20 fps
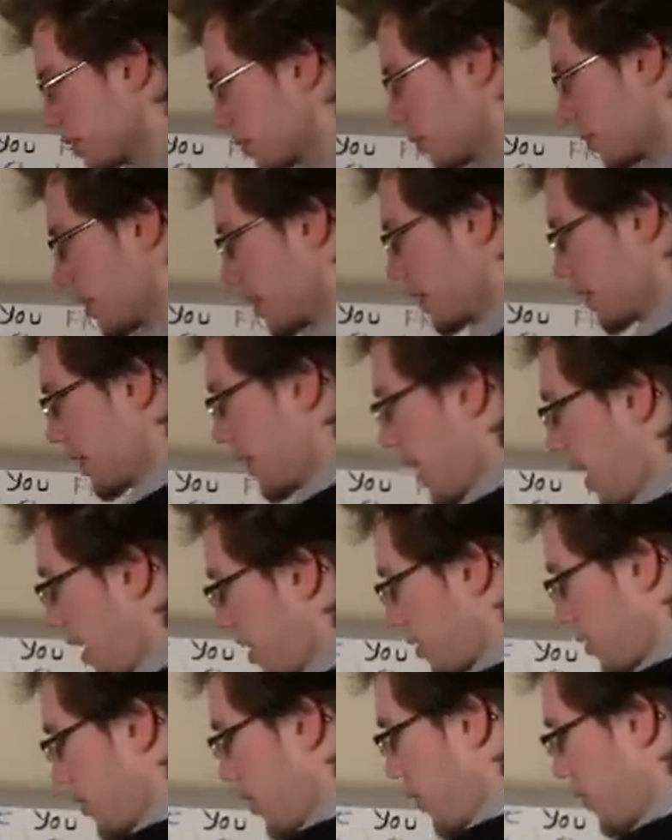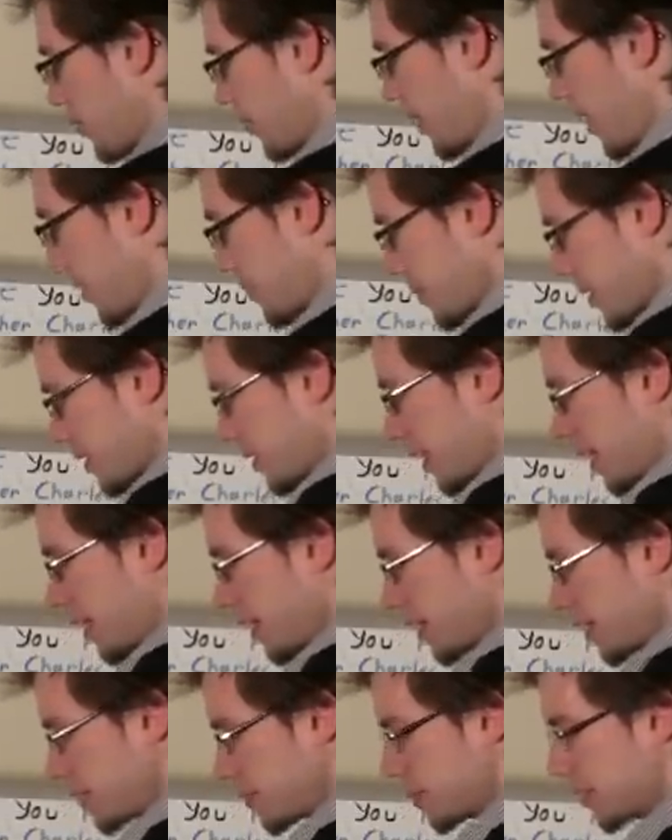where they actually overlap the
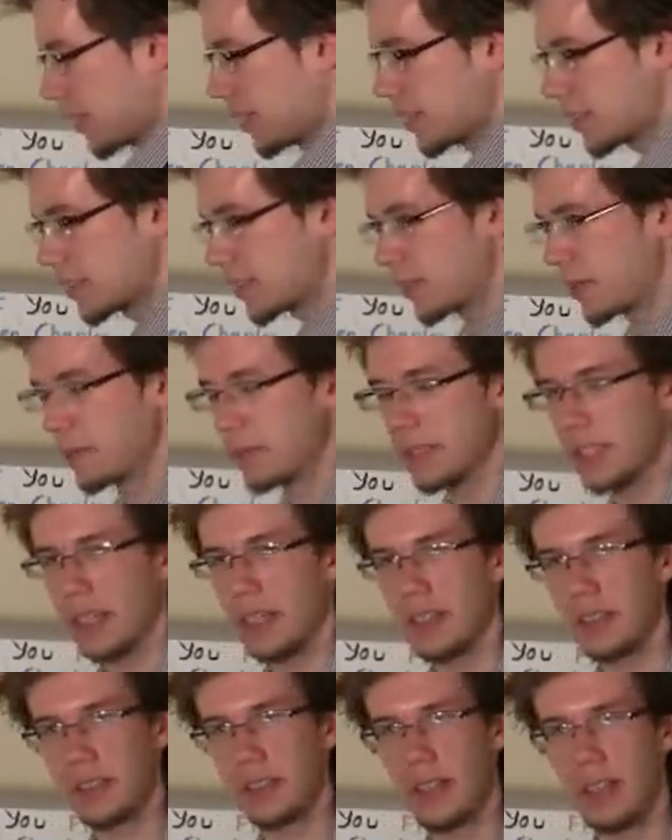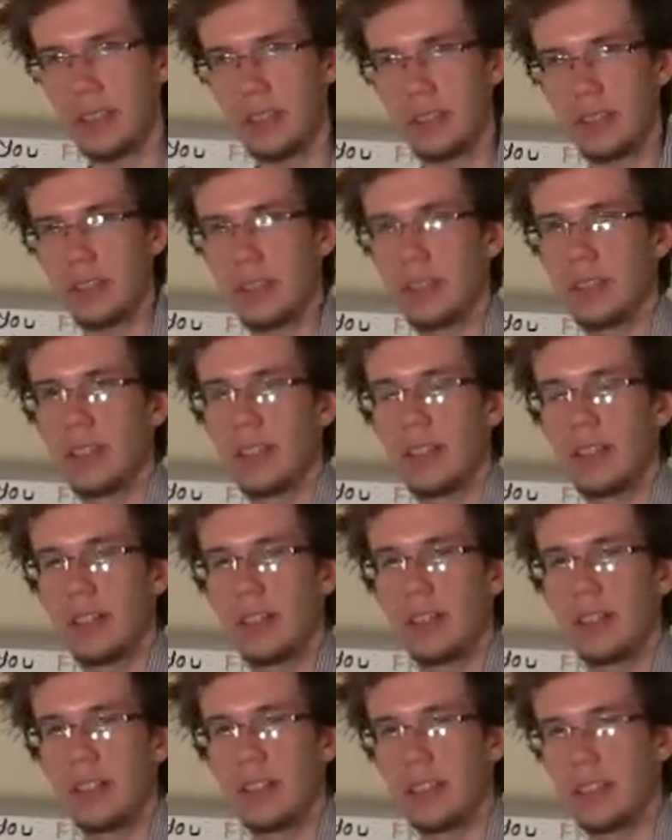scales because some scales are actually
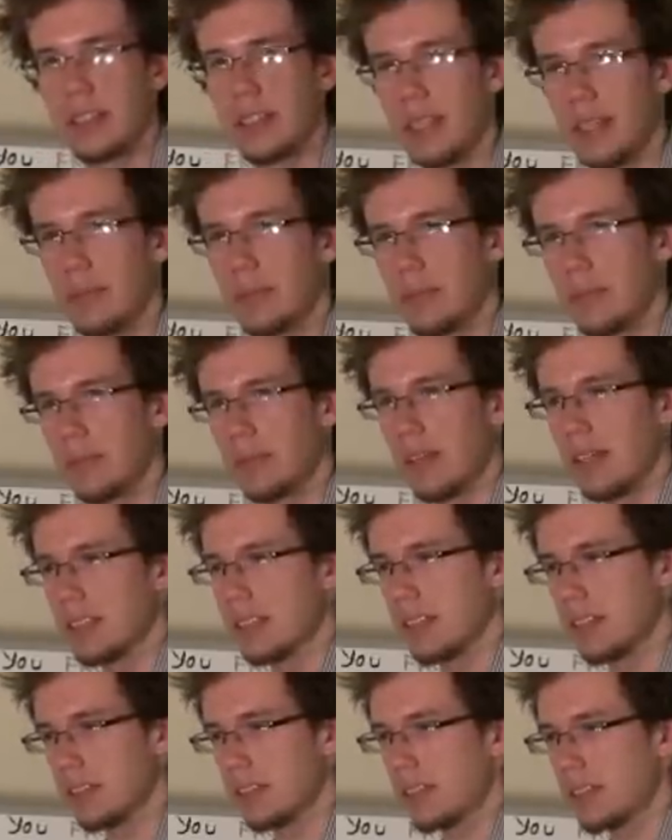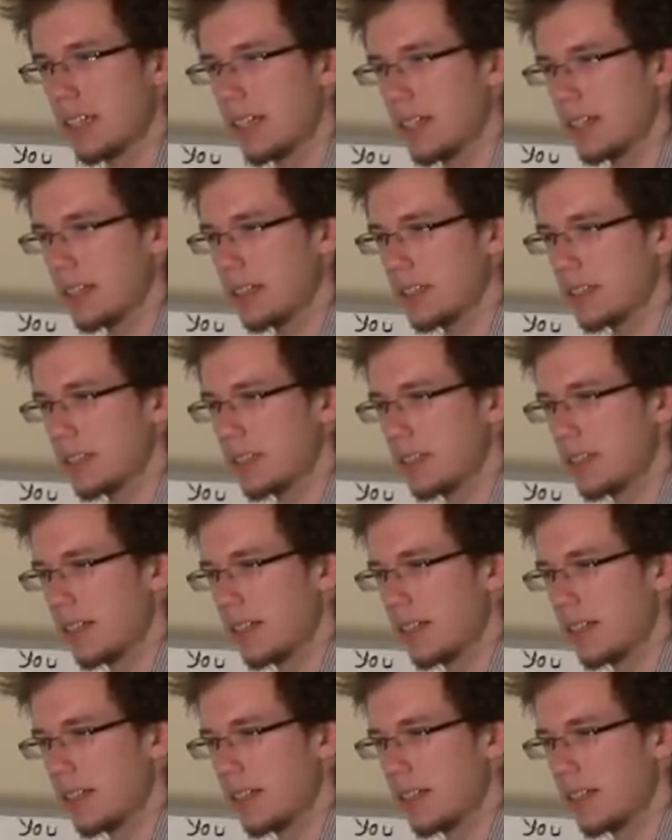the same as other scales.